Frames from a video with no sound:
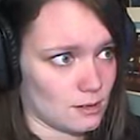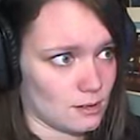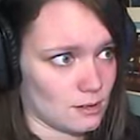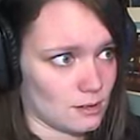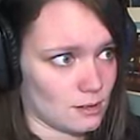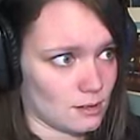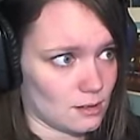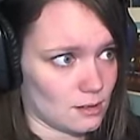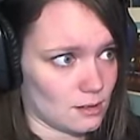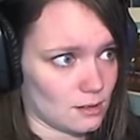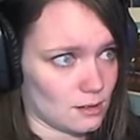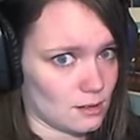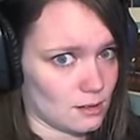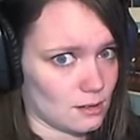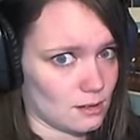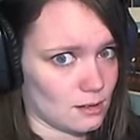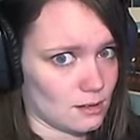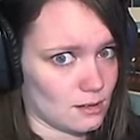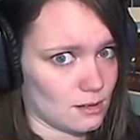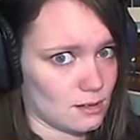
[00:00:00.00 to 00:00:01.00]

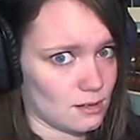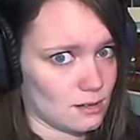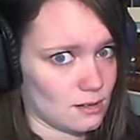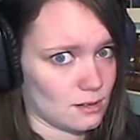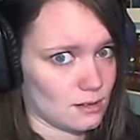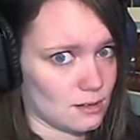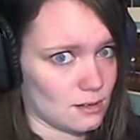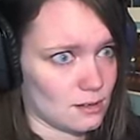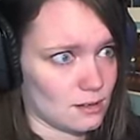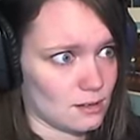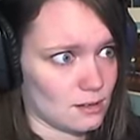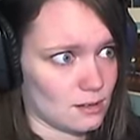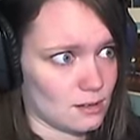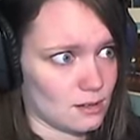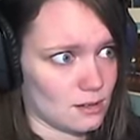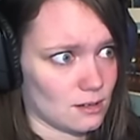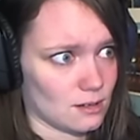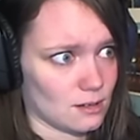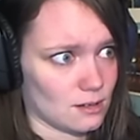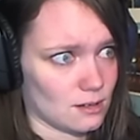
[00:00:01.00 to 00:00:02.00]

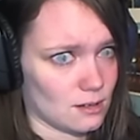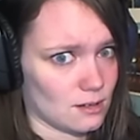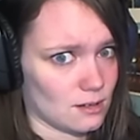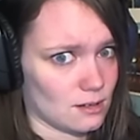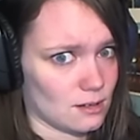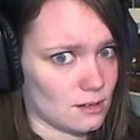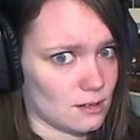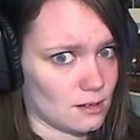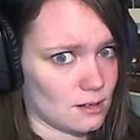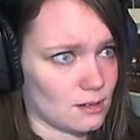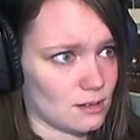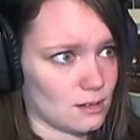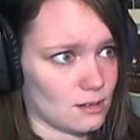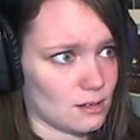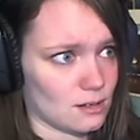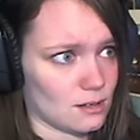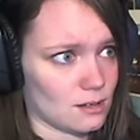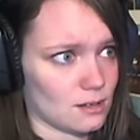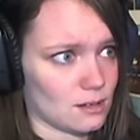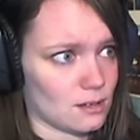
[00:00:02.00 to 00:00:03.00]

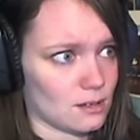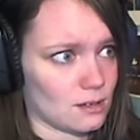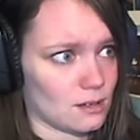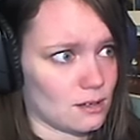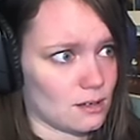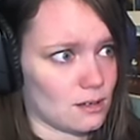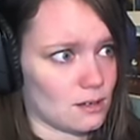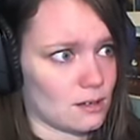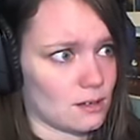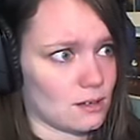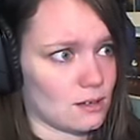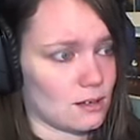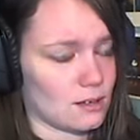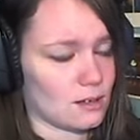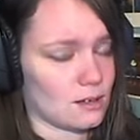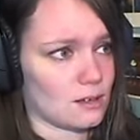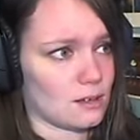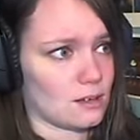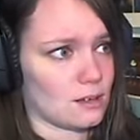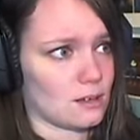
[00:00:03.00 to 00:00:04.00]

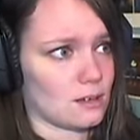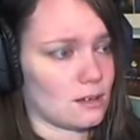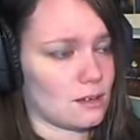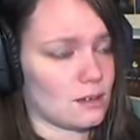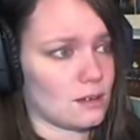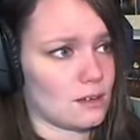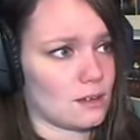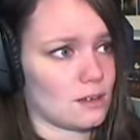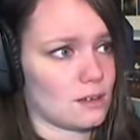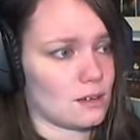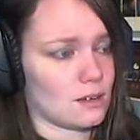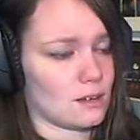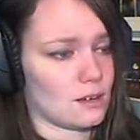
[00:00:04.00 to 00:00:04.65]
(silence)